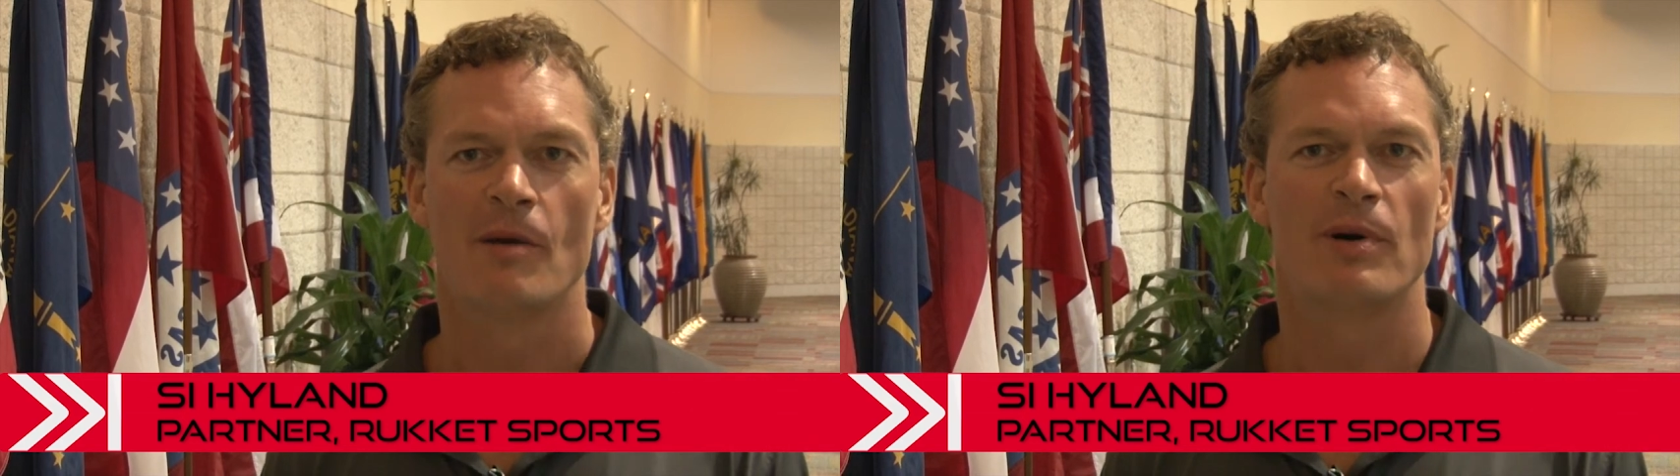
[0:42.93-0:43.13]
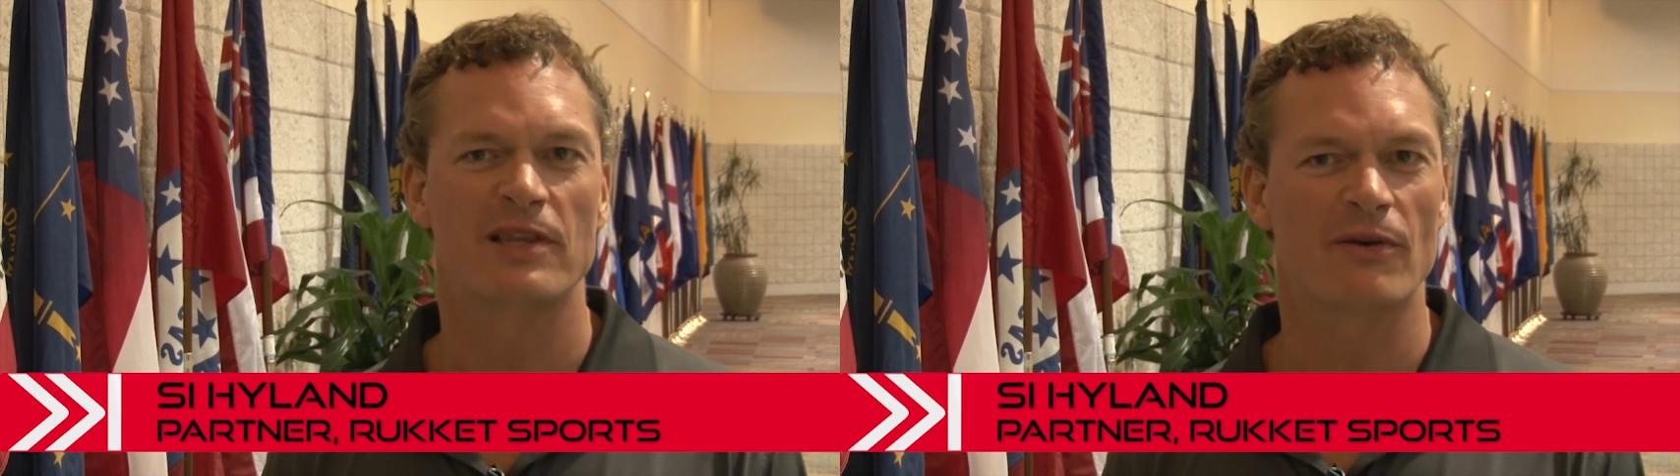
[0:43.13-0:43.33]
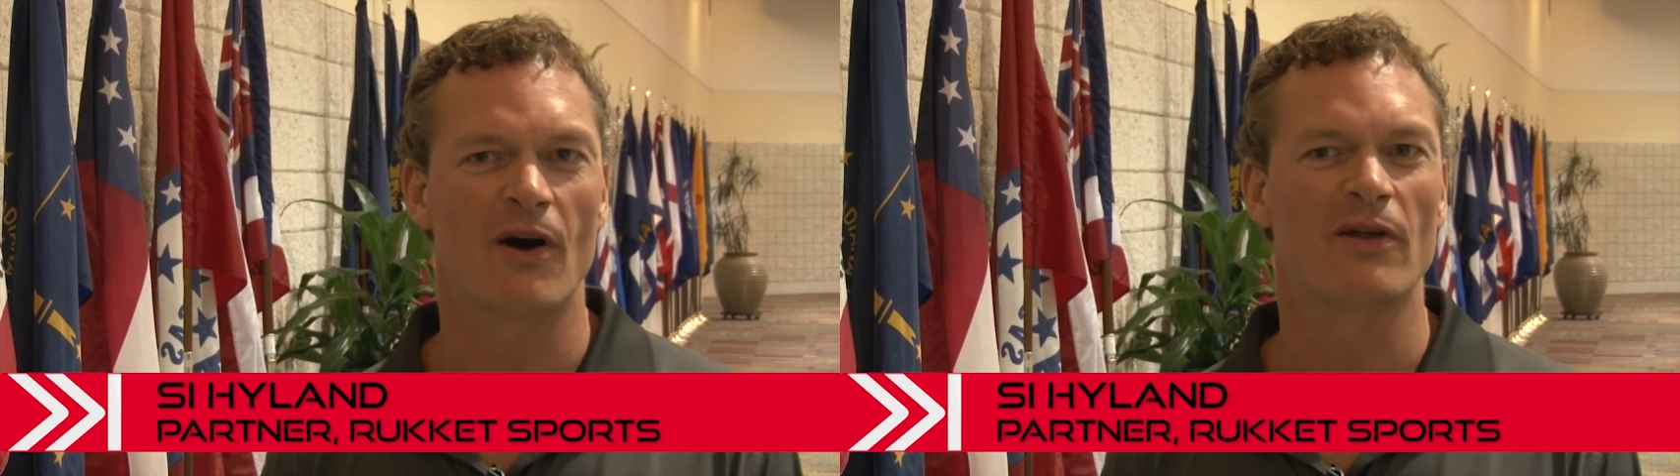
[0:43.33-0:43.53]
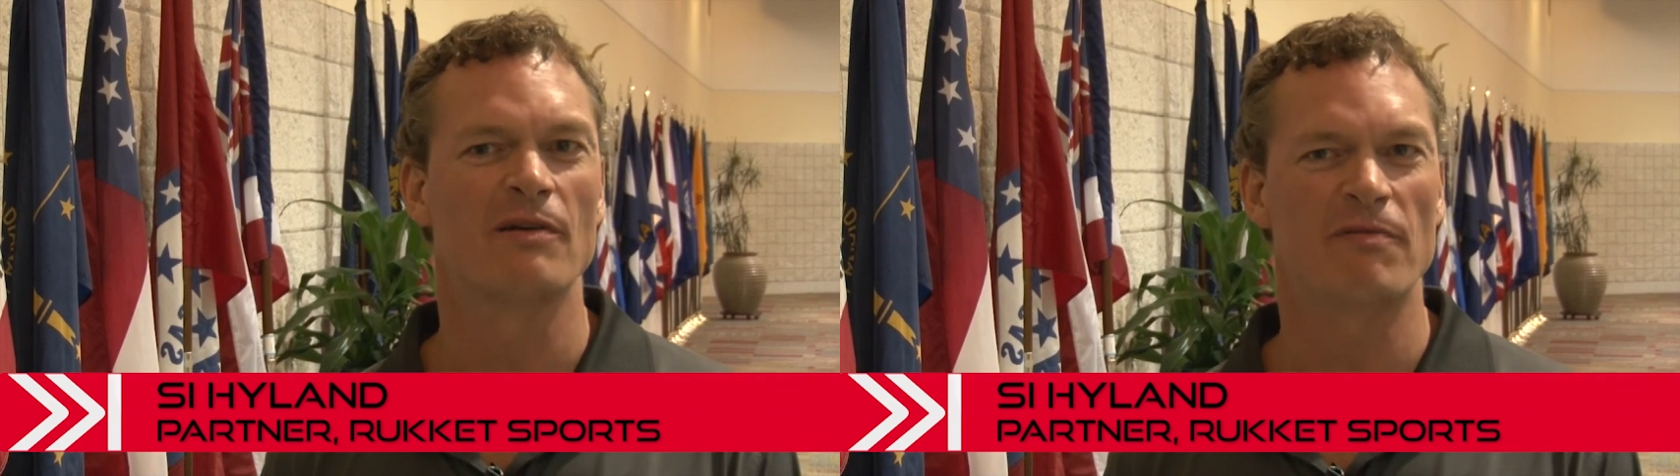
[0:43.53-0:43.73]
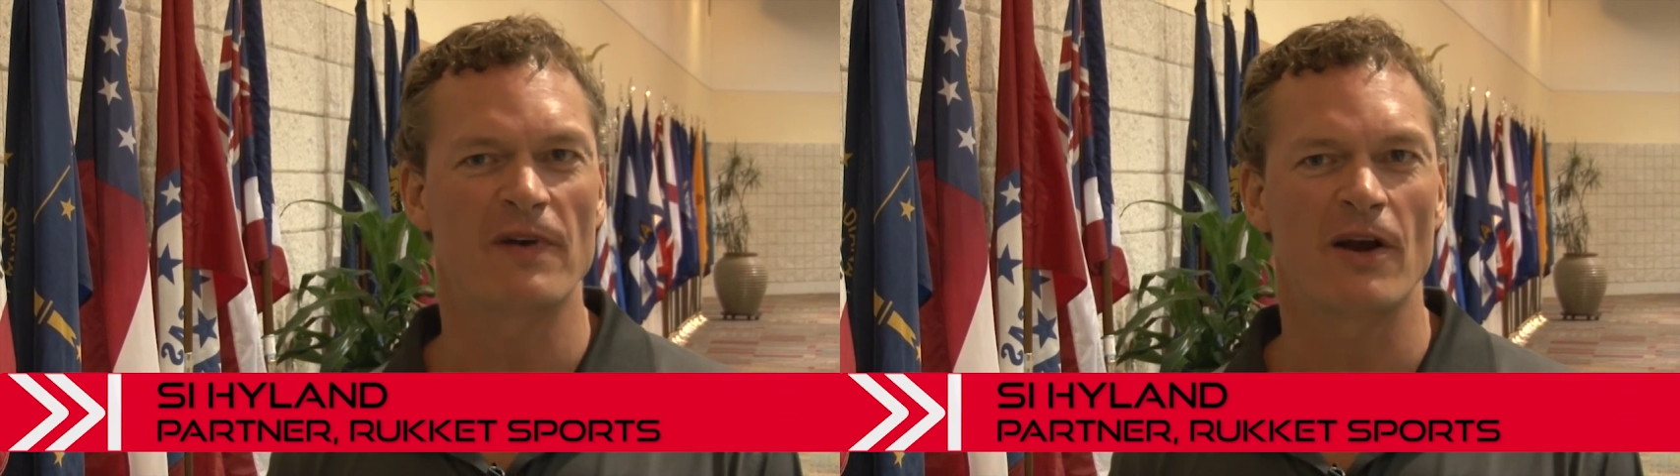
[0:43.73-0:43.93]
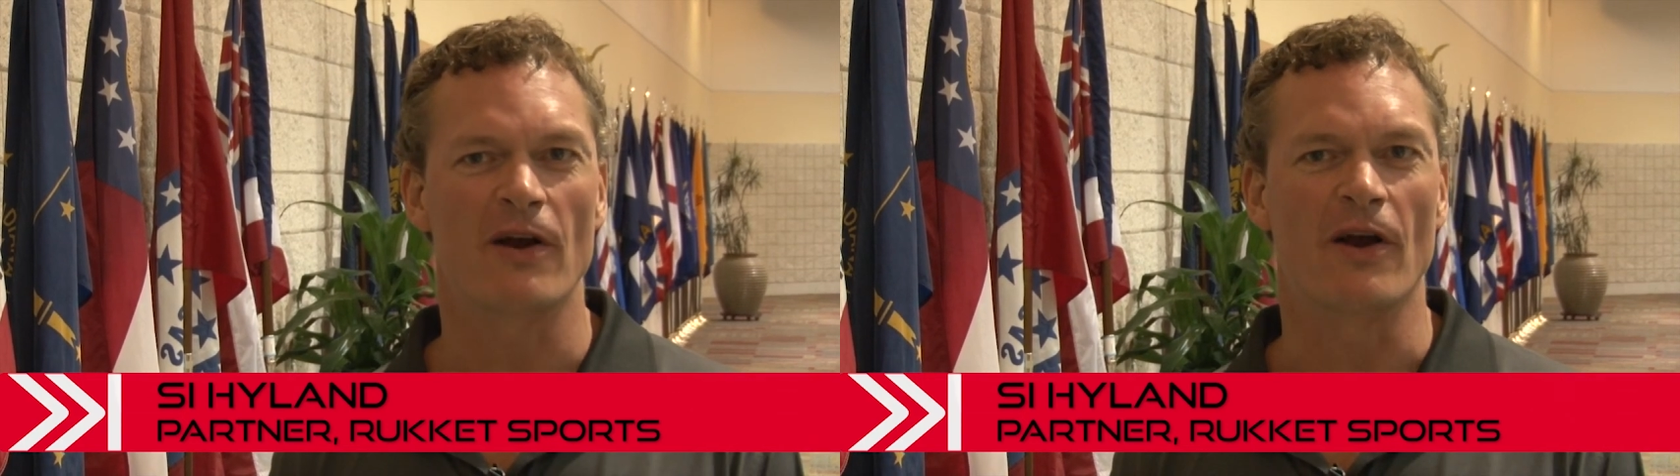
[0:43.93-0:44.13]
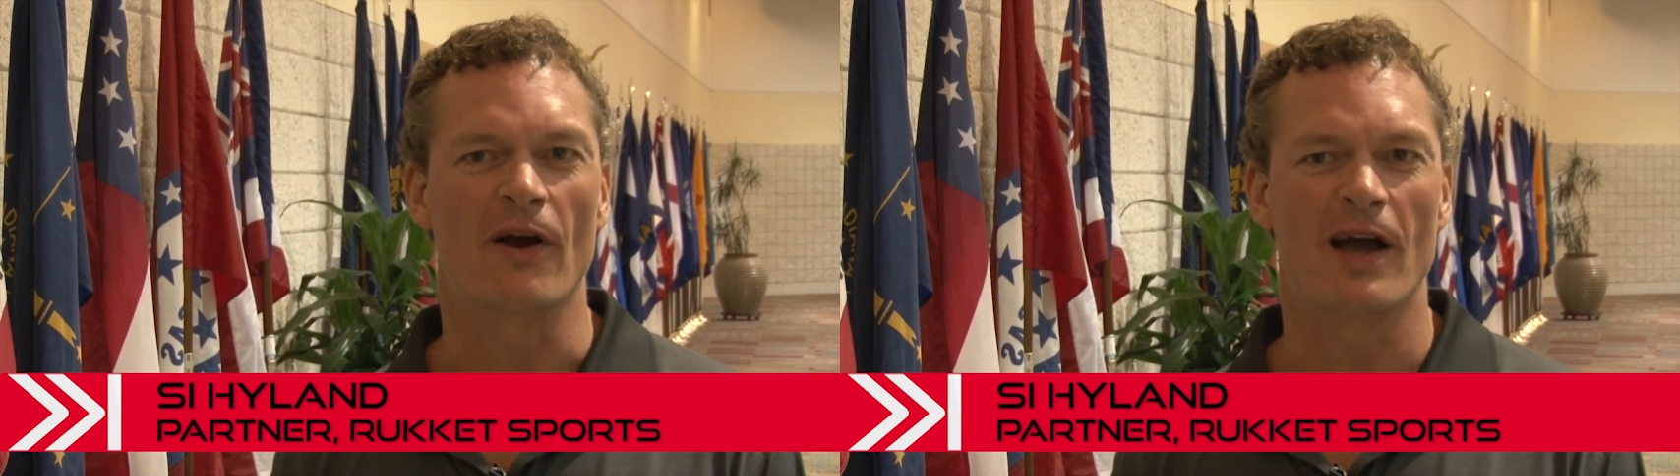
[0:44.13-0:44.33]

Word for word: but they're all inferior,